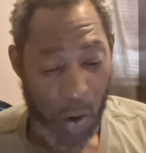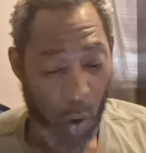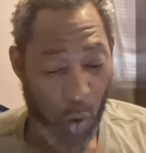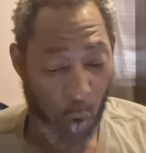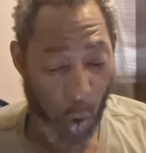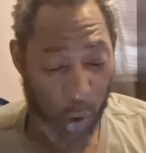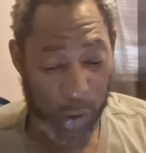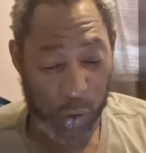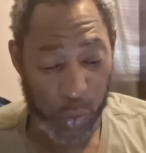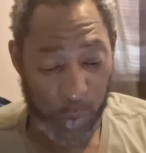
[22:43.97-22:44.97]

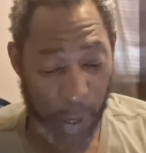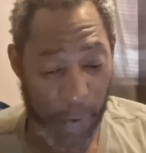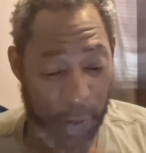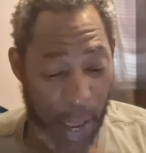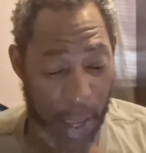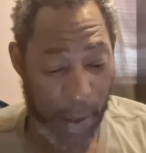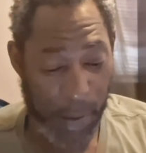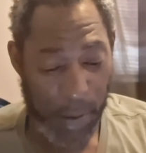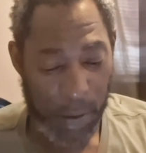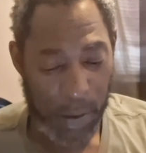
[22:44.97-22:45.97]
according to their
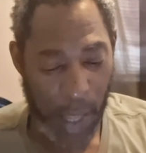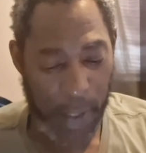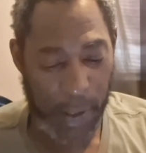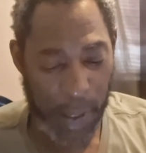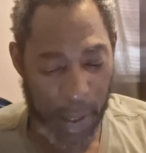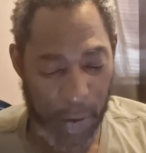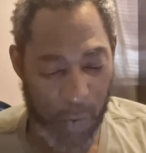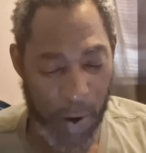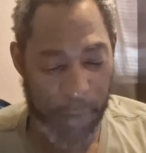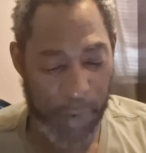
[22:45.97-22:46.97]
name, like the
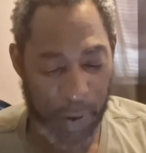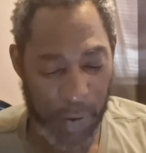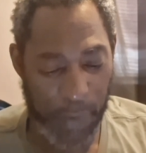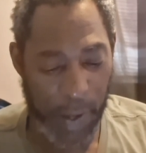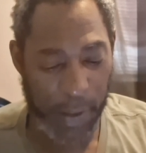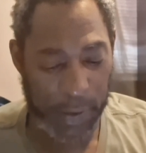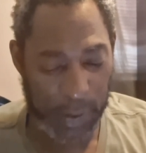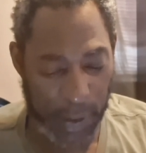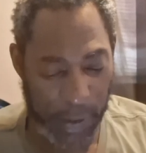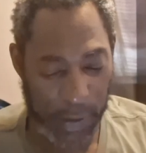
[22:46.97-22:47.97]
engraving of a
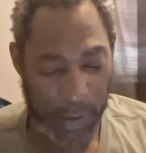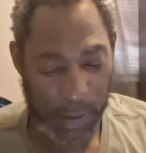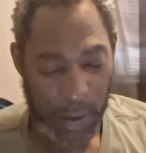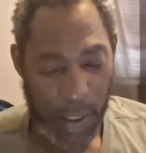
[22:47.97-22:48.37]
signet,